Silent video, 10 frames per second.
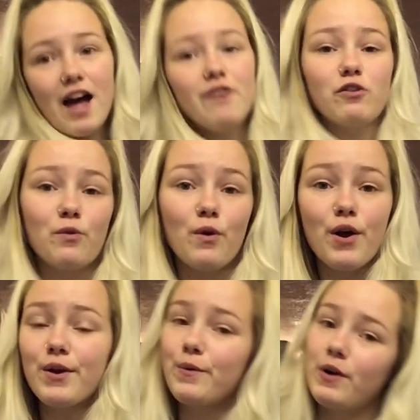
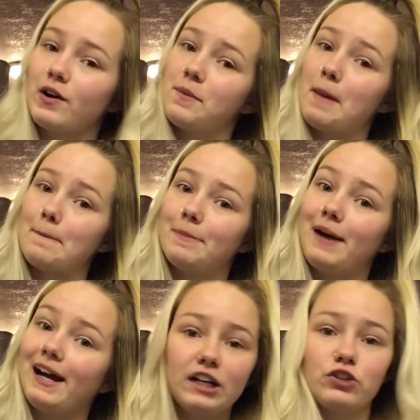everyone, welcome
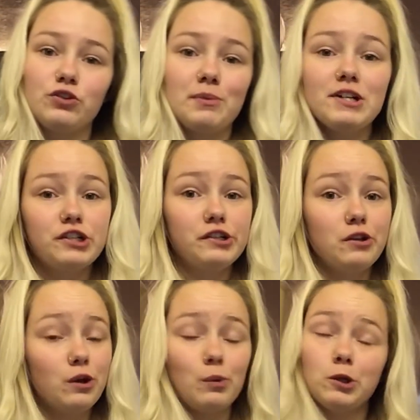back to my
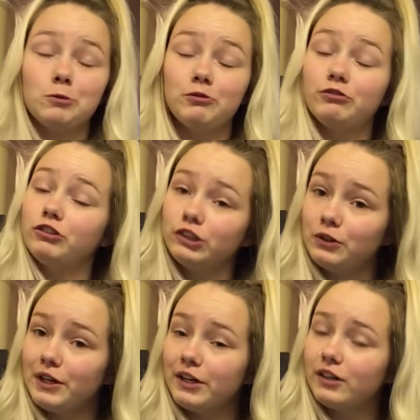channel, or welcome if you're
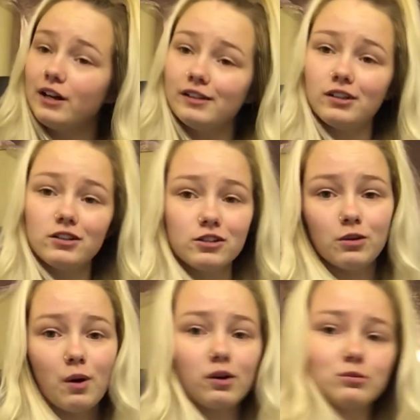new here, and also
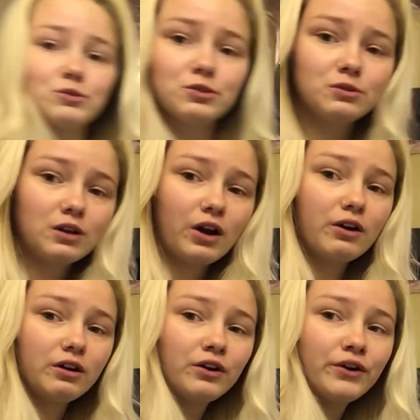welcome to
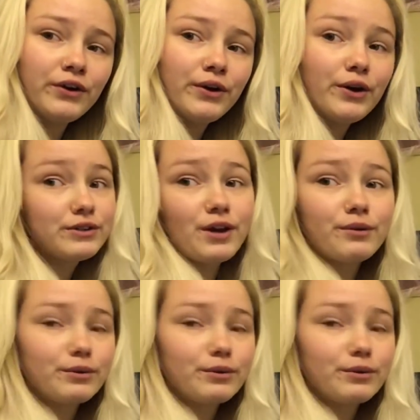our hotel